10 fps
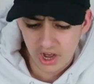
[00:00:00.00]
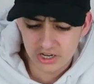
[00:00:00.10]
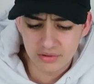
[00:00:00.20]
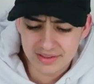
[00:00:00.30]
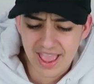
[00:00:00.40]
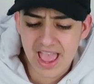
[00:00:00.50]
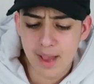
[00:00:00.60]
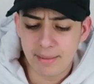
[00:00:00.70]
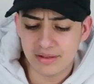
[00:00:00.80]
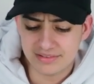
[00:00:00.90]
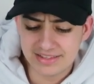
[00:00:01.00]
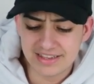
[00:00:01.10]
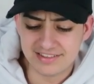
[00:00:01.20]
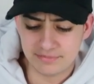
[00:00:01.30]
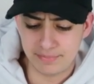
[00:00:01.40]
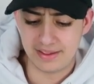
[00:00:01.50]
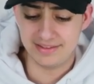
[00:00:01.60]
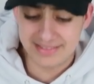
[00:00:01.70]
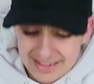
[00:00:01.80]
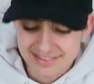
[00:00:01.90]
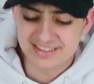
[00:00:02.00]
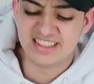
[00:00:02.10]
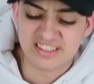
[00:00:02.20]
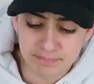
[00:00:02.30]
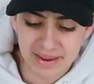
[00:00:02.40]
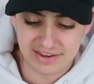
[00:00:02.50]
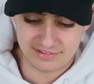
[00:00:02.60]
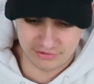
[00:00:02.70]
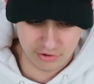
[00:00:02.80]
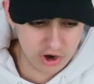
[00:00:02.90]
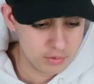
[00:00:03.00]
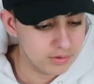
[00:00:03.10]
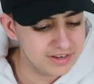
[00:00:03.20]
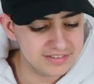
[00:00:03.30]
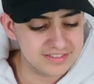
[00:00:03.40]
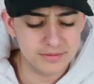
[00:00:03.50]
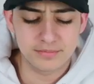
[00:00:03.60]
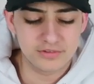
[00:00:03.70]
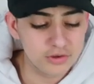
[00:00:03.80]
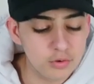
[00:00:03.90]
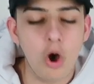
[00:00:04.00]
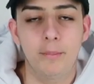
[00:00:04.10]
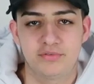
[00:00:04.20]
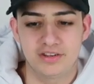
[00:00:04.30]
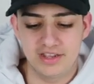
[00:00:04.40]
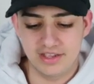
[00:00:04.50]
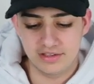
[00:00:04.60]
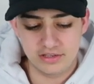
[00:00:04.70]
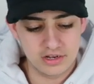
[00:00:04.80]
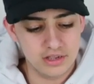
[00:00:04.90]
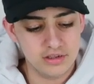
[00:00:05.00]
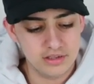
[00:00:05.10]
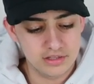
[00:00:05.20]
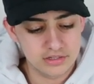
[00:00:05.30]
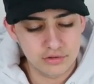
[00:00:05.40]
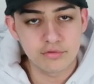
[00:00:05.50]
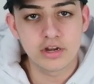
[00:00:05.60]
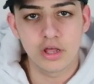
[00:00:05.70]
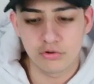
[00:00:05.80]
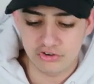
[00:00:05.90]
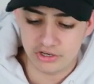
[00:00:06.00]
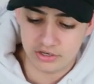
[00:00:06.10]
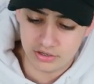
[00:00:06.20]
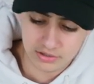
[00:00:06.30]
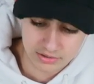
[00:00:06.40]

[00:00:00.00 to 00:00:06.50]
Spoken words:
don't care about this disc space, alright? We're listening to two hops in here, yeah? The real OG.